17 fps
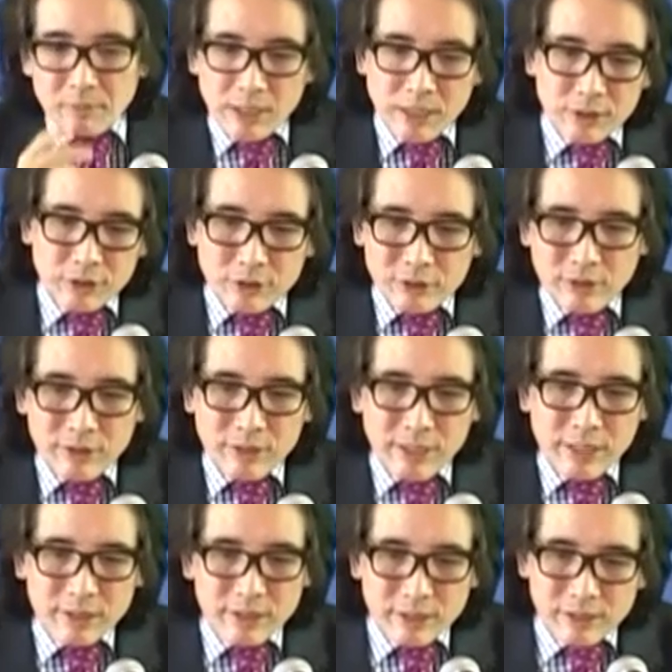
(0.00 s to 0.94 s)
it's not
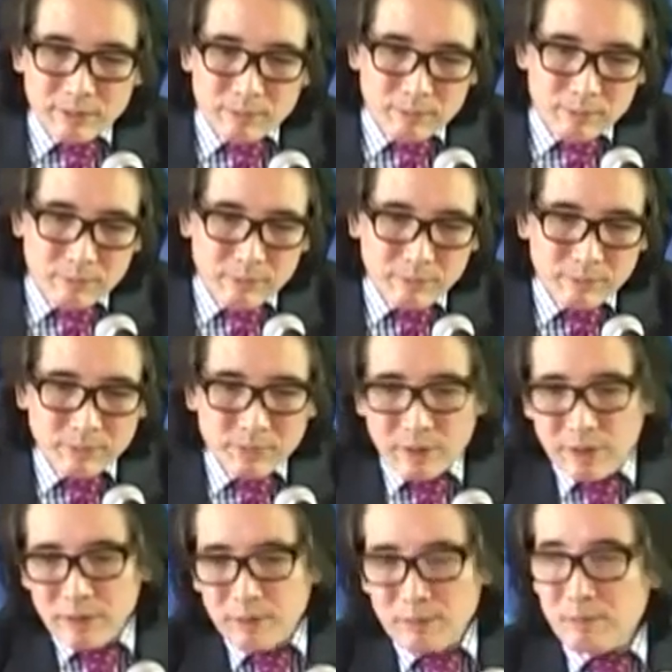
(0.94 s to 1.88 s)
like
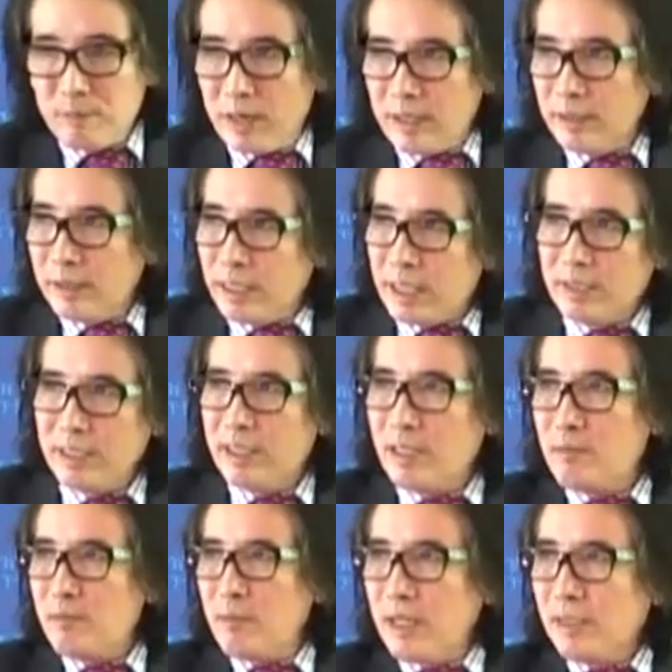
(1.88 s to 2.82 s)
getting
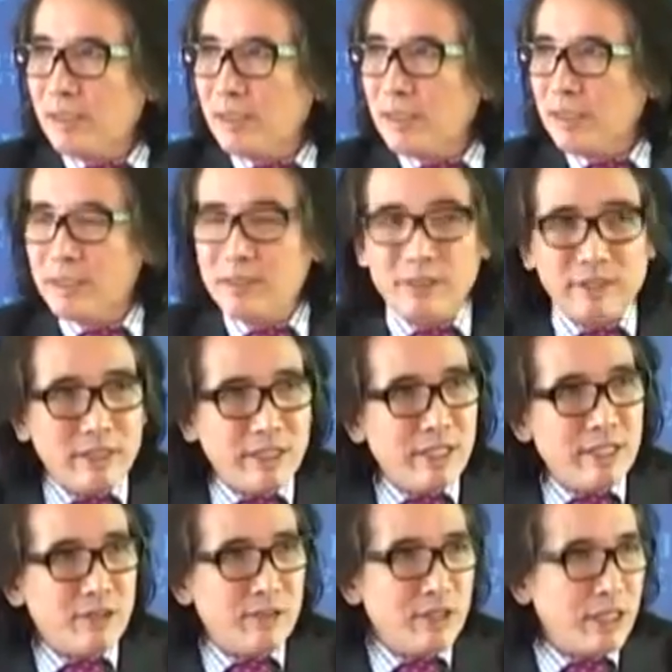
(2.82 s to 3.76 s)
a penicillin
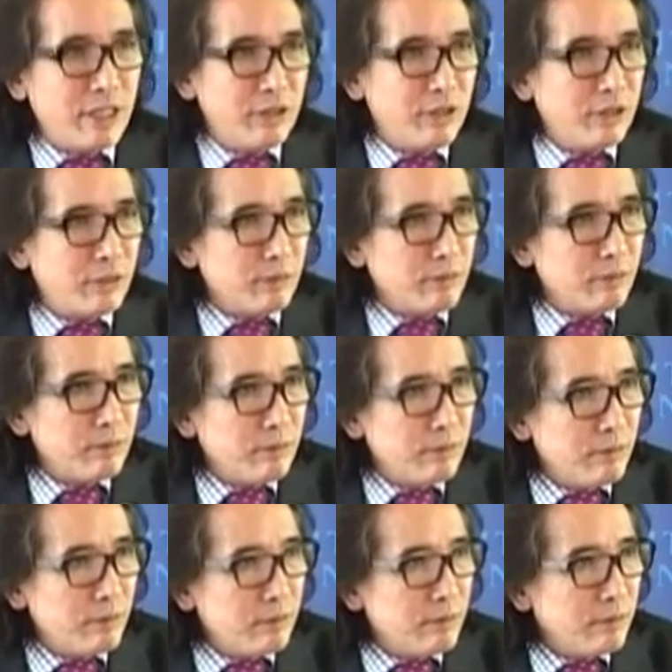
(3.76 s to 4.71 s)
injection.
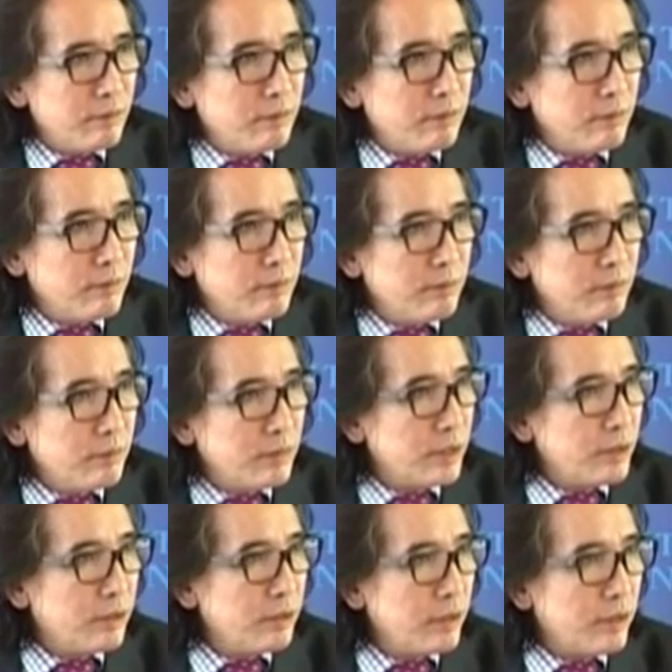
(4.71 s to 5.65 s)

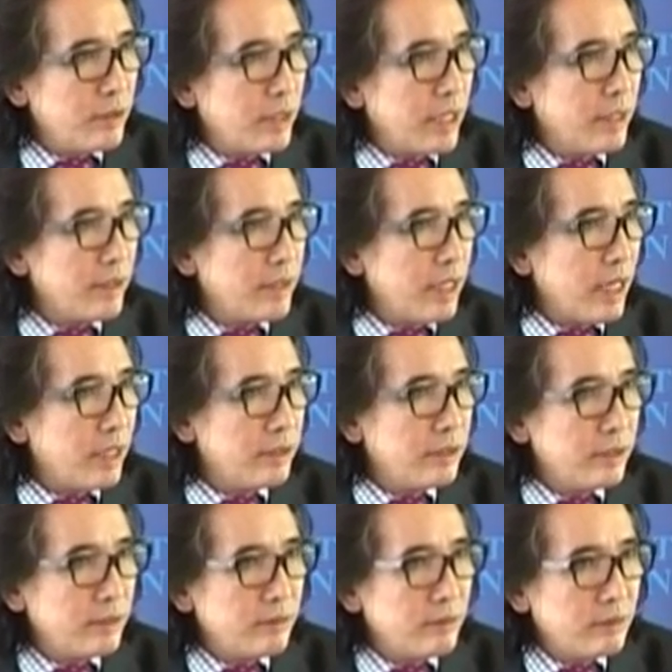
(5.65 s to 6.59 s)
It's not like that
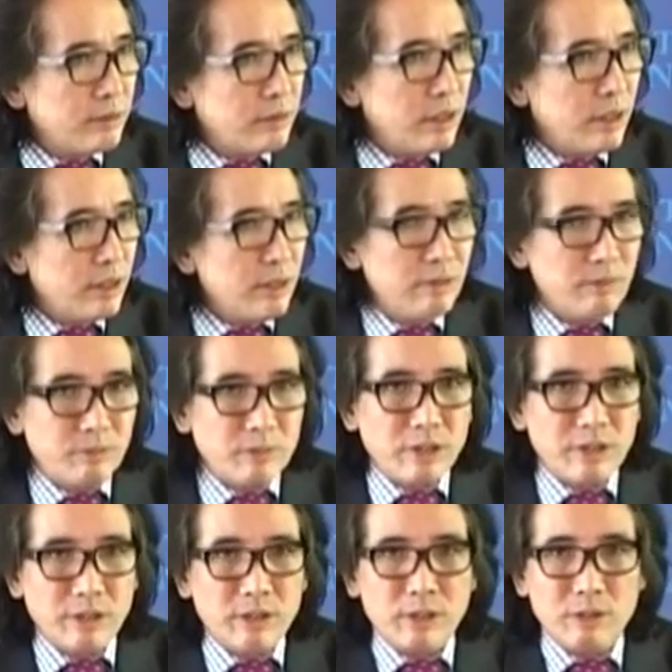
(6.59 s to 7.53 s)

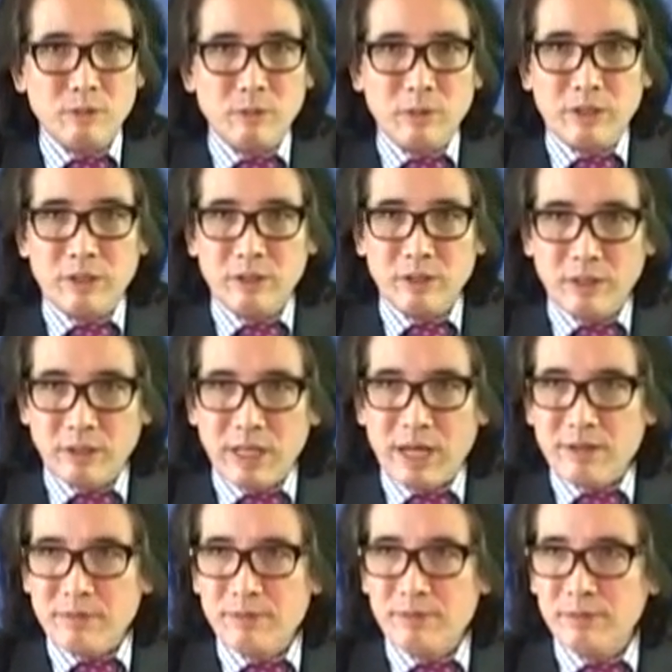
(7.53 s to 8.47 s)
with
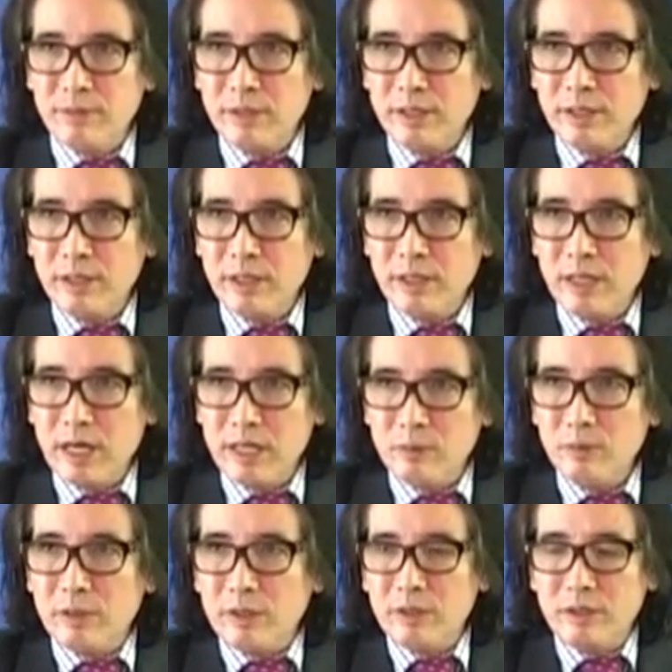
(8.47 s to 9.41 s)
life
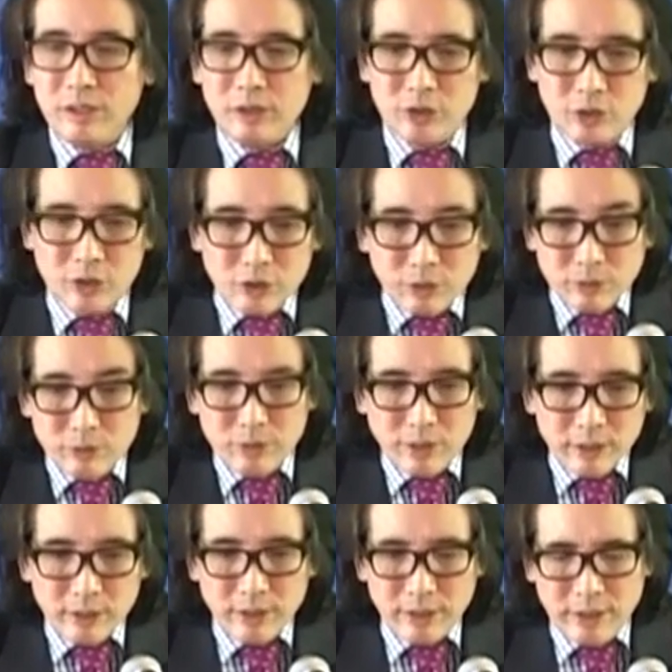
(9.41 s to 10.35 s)
and with the true
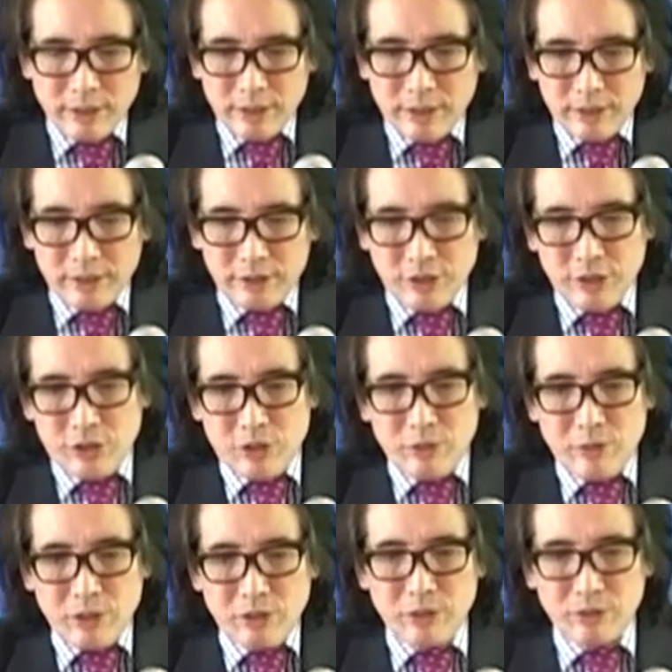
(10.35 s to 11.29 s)

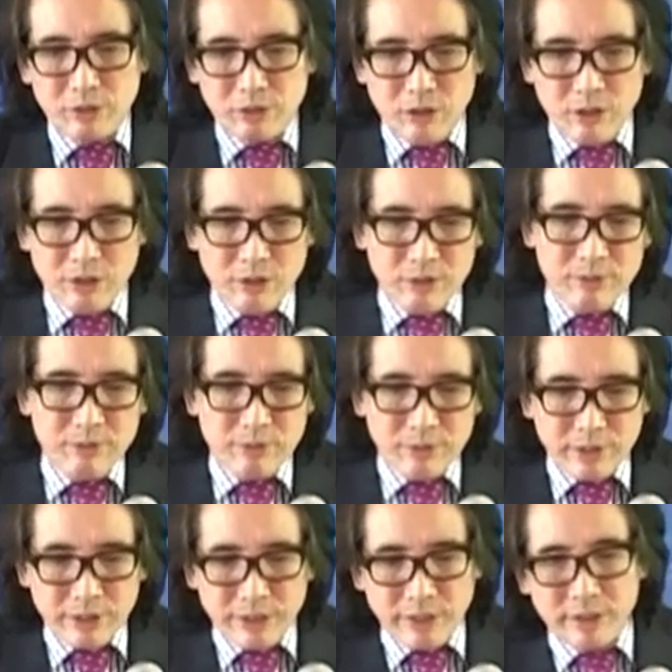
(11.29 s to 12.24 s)
situation of
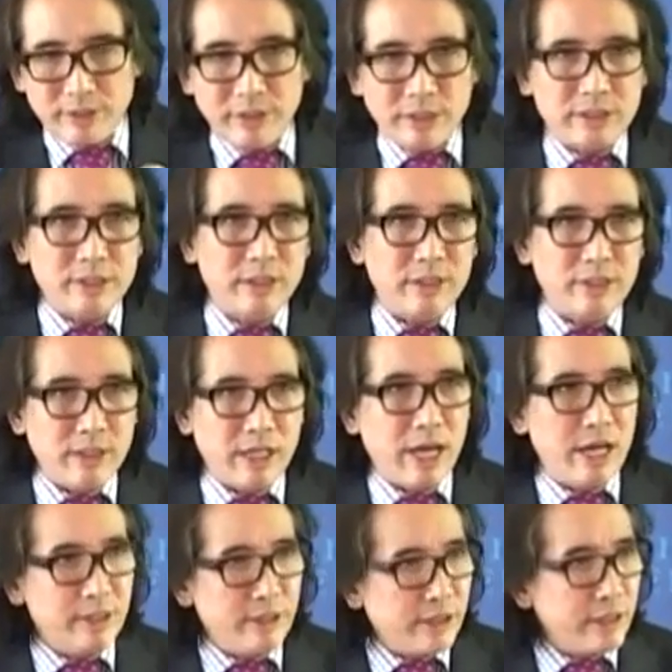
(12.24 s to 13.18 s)
illness
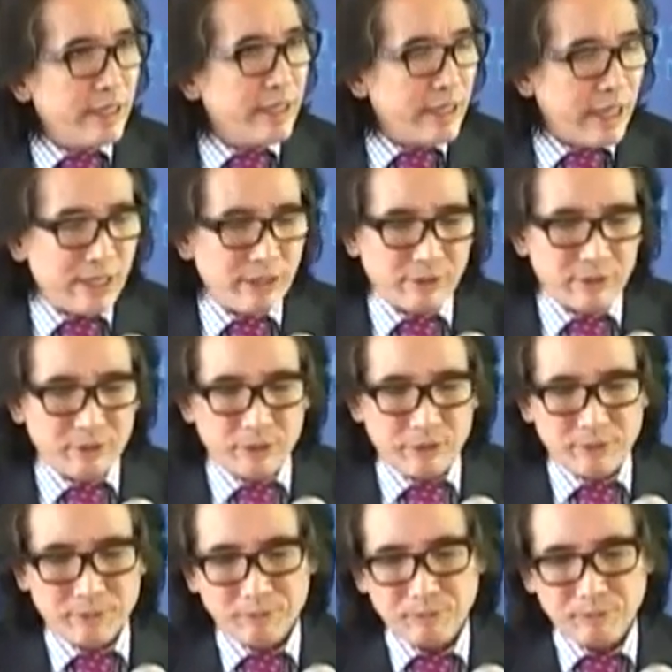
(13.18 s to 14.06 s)
and health.